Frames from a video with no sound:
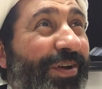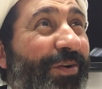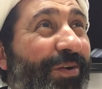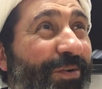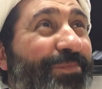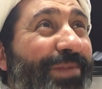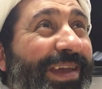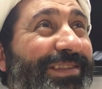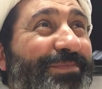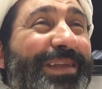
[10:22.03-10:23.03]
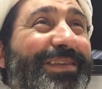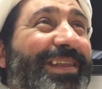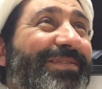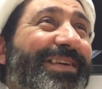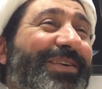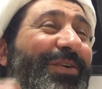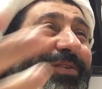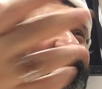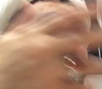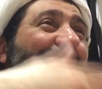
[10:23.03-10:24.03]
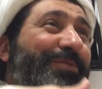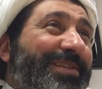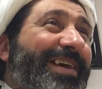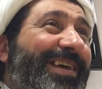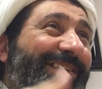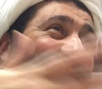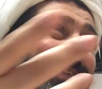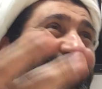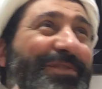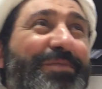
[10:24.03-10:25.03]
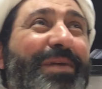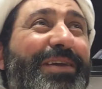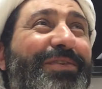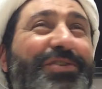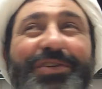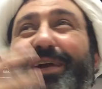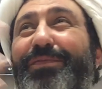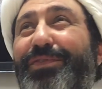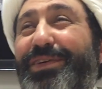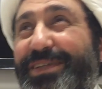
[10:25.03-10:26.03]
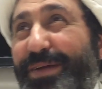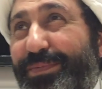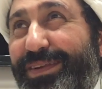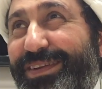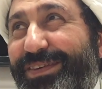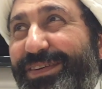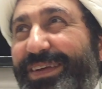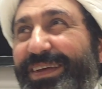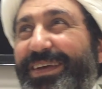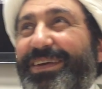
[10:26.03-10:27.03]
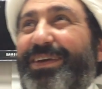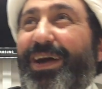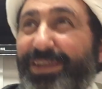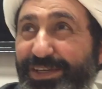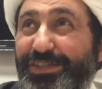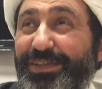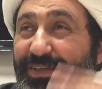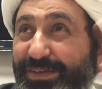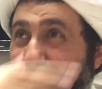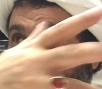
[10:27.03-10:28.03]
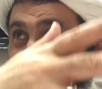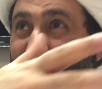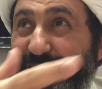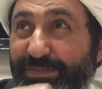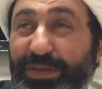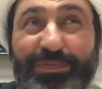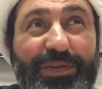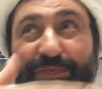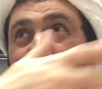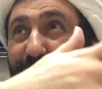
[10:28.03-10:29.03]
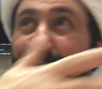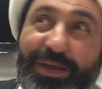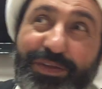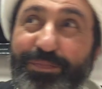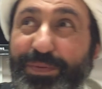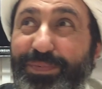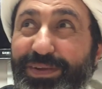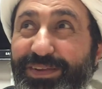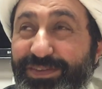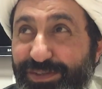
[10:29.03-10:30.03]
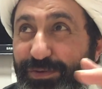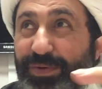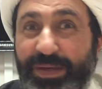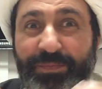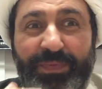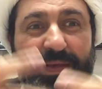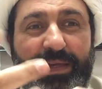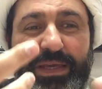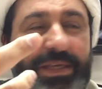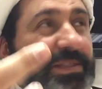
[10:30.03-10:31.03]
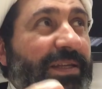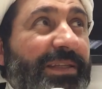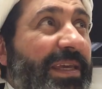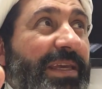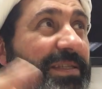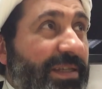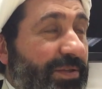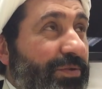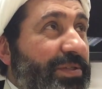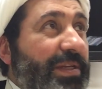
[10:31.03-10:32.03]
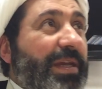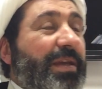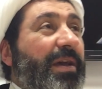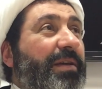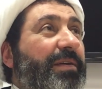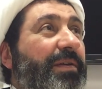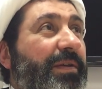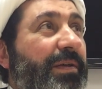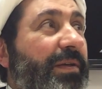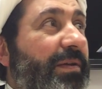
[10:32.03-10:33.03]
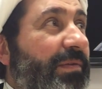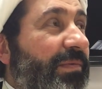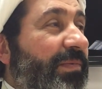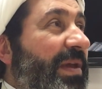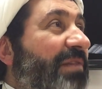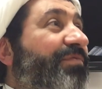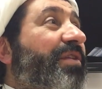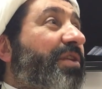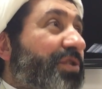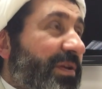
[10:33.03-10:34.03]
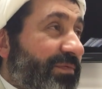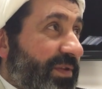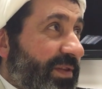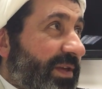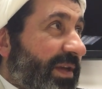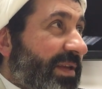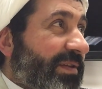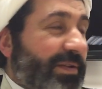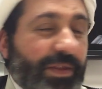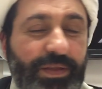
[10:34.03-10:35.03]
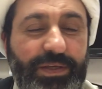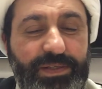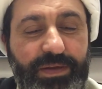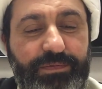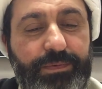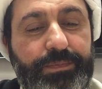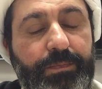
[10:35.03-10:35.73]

or homemates, but then we go outside, you know, or with my, you know, Shia, for example, you know, colleagues. But if I meet other people, you know, so it's not easy to say uh, we have finished everything and nothing is left.